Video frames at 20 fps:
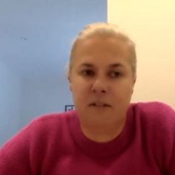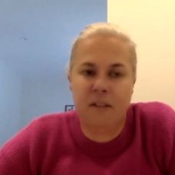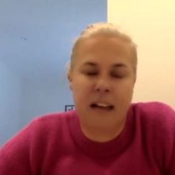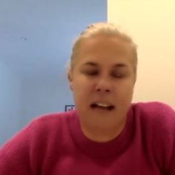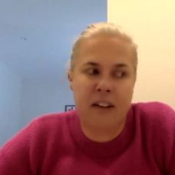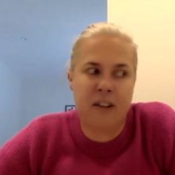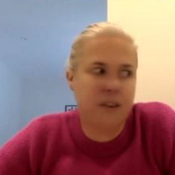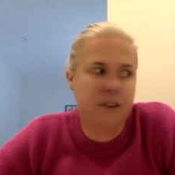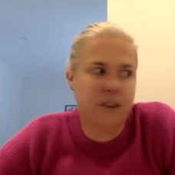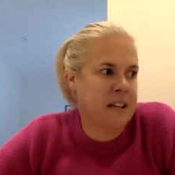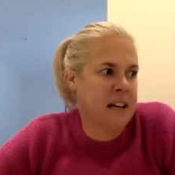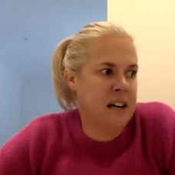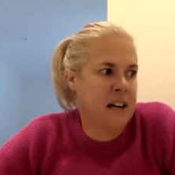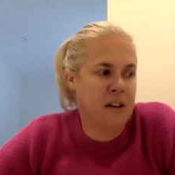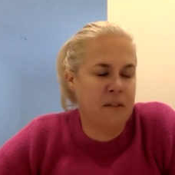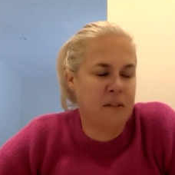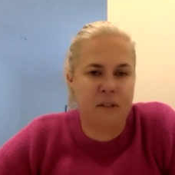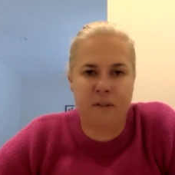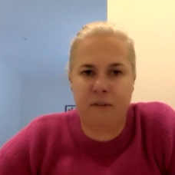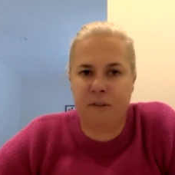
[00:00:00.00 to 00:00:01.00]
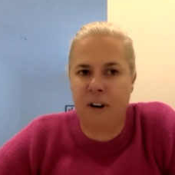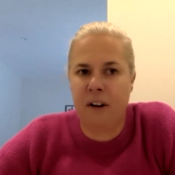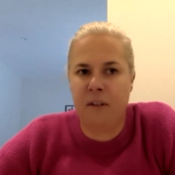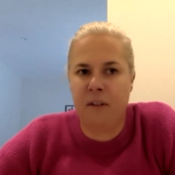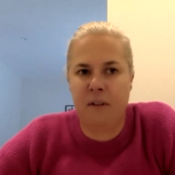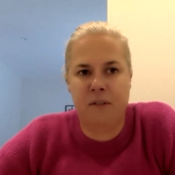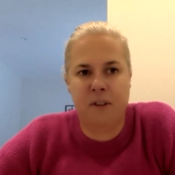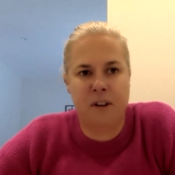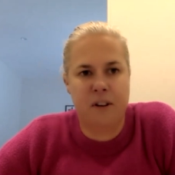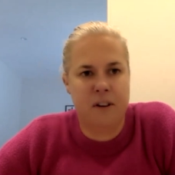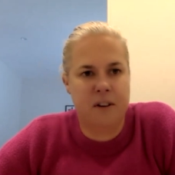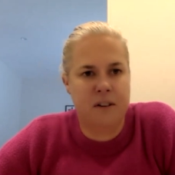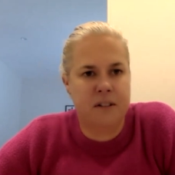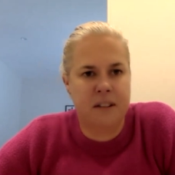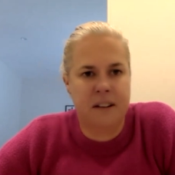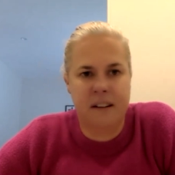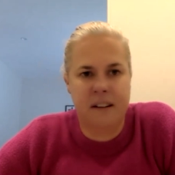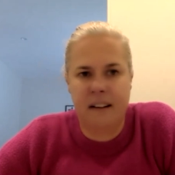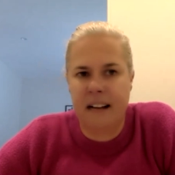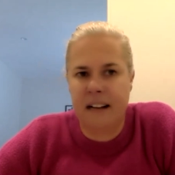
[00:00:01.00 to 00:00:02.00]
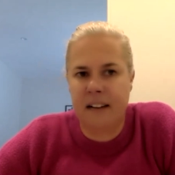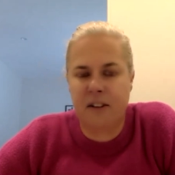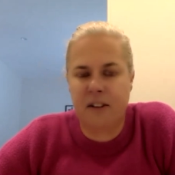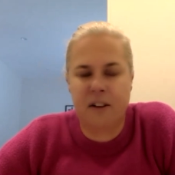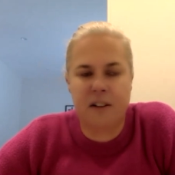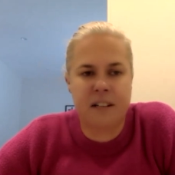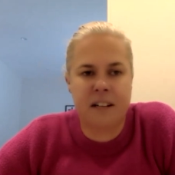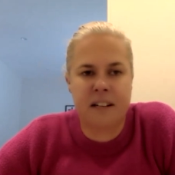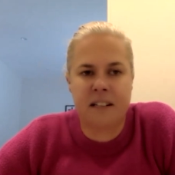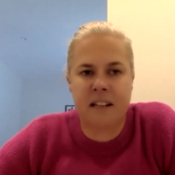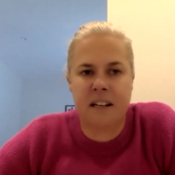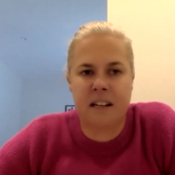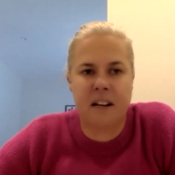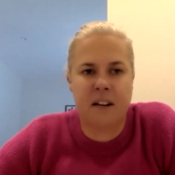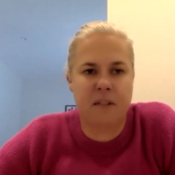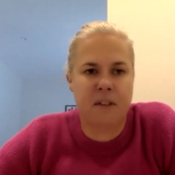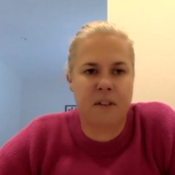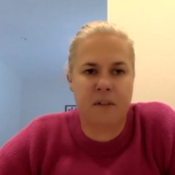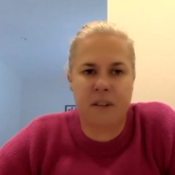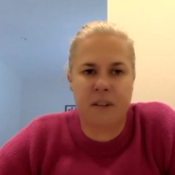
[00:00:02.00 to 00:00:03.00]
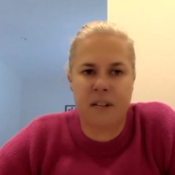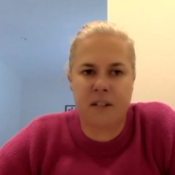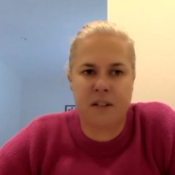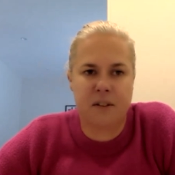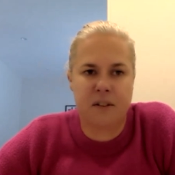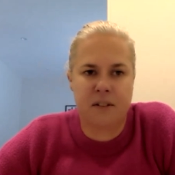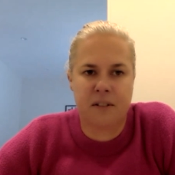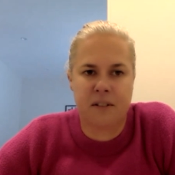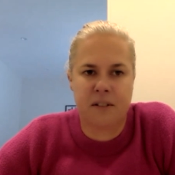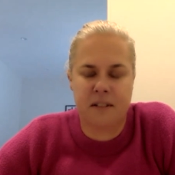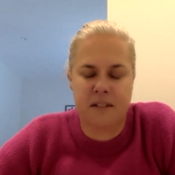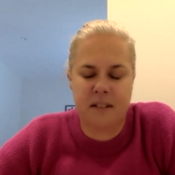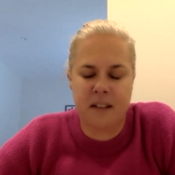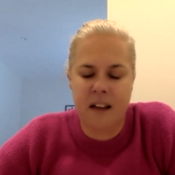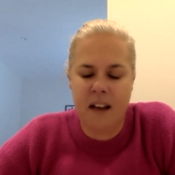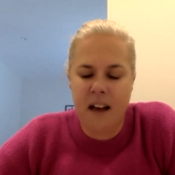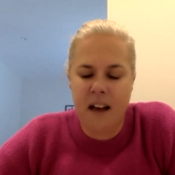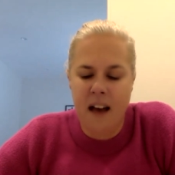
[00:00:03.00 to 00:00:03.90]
use any of the free reviews and contact any of the resources,